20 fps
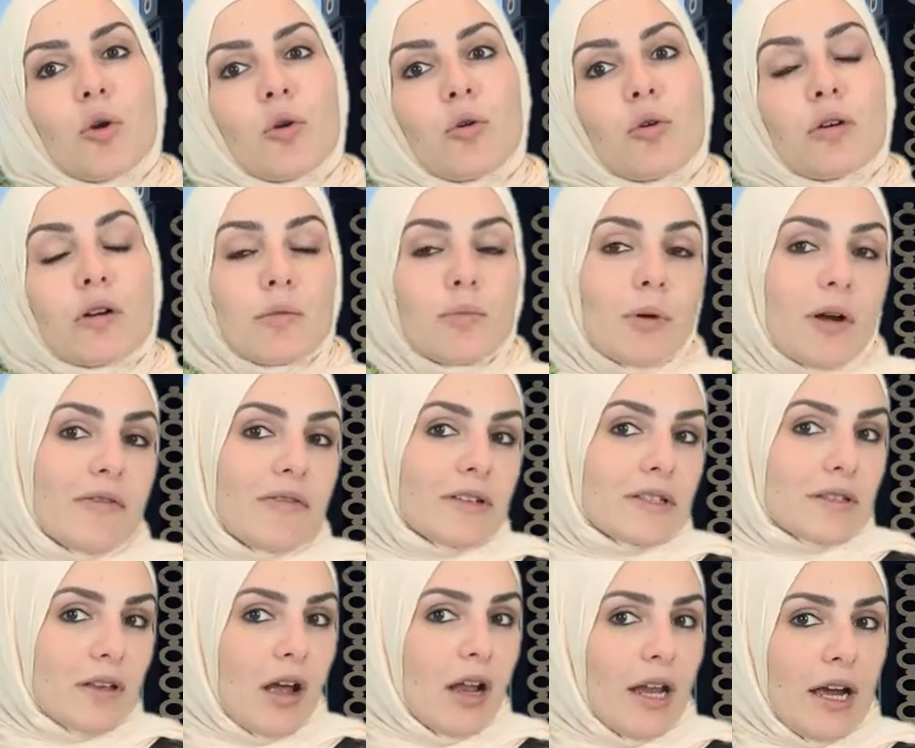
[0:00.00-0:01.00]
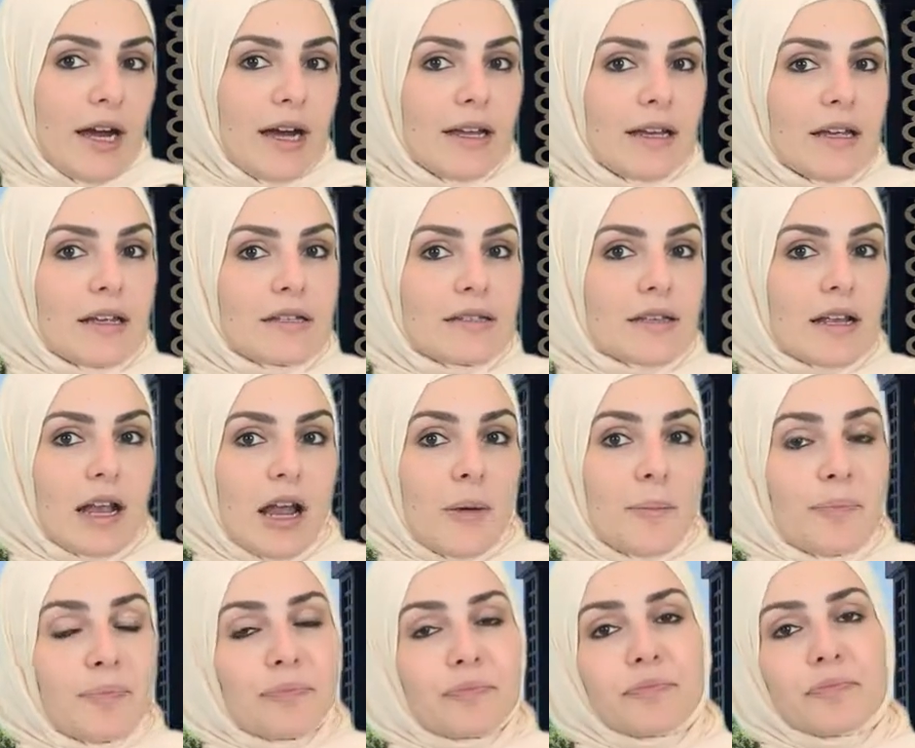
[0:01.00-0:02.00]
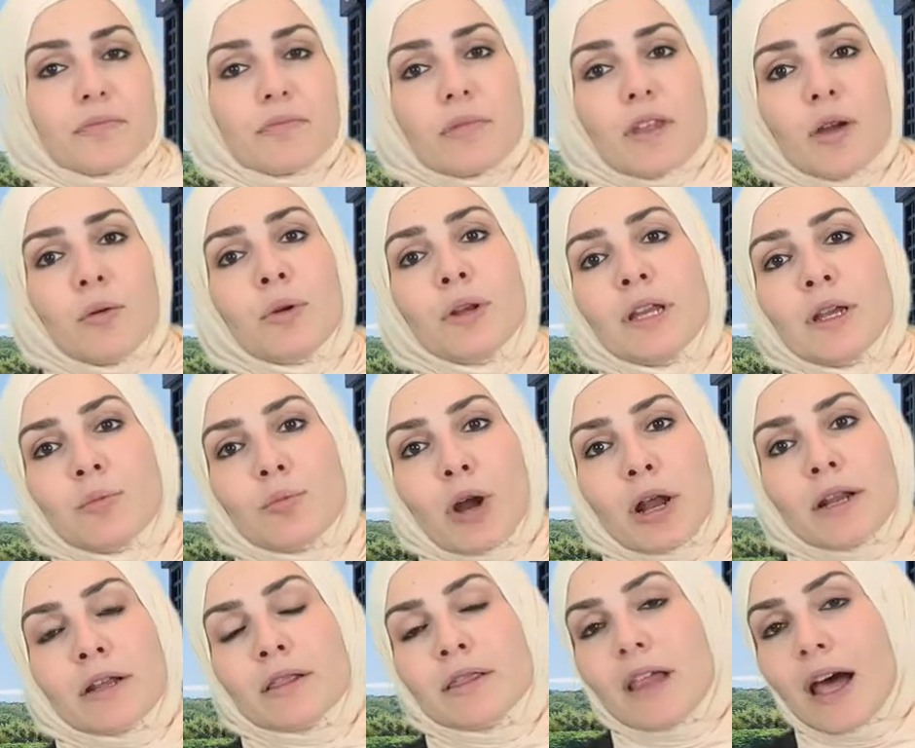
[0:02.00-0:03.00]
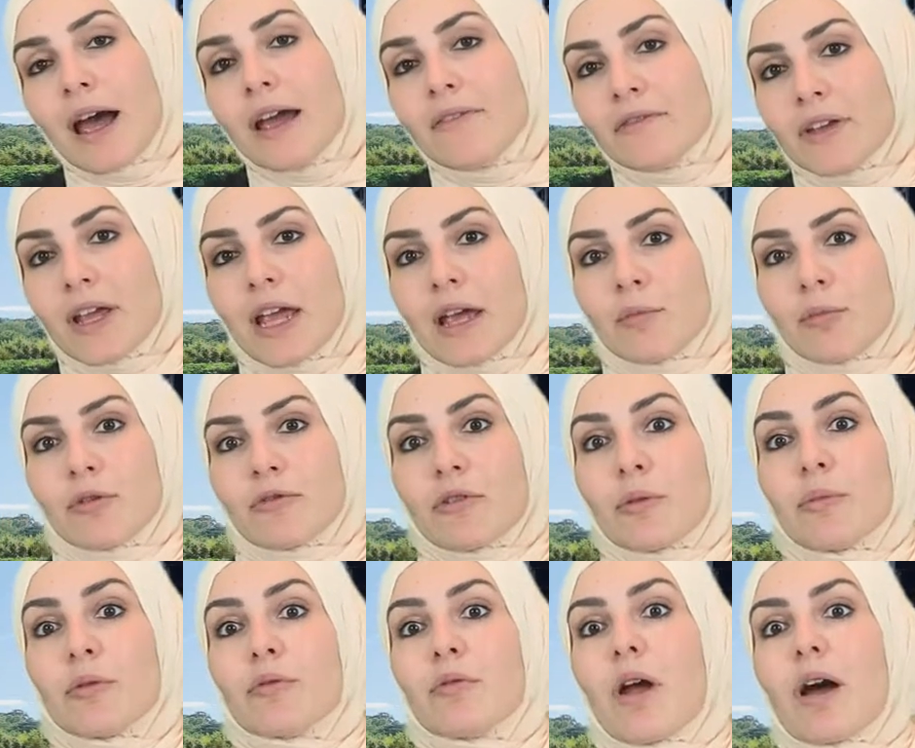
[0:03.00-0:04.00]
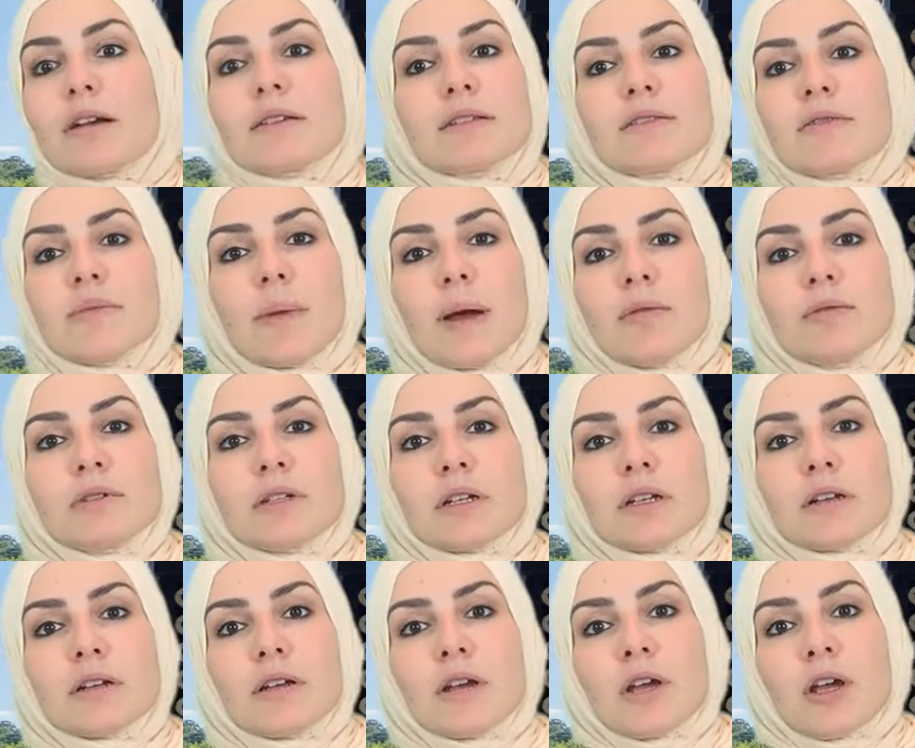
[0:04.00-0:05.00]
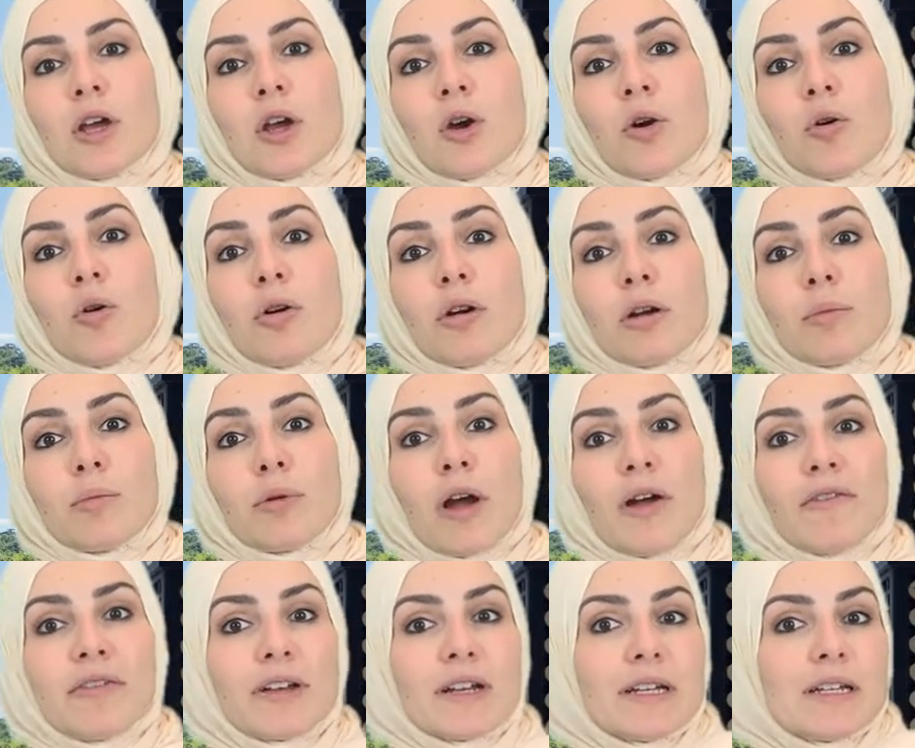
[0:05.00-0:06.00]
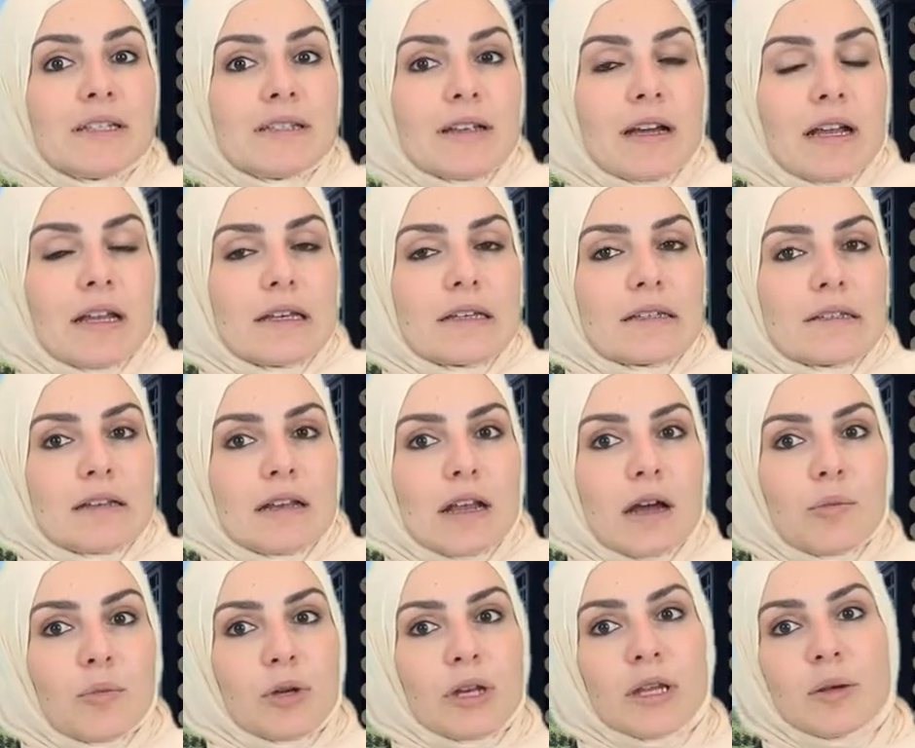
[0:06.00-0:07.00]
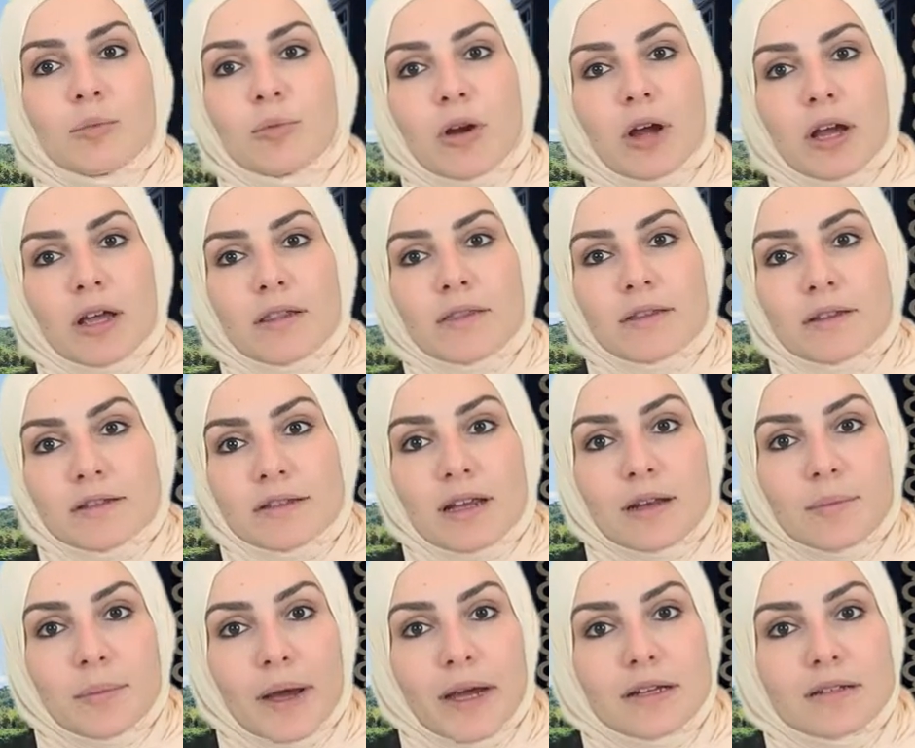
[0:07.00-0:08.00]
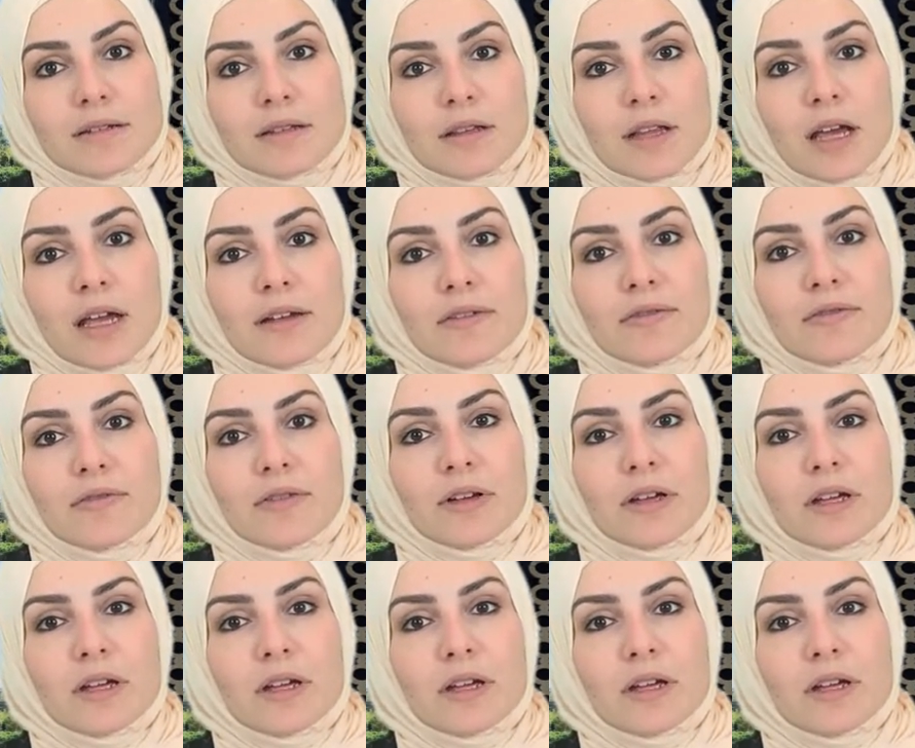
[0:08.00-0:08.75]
or Prophet Salih alayhi salam when he brought a live camel from the rocks of a mountain, or Prophet Isa alayhi salam when he brought the dead back to life.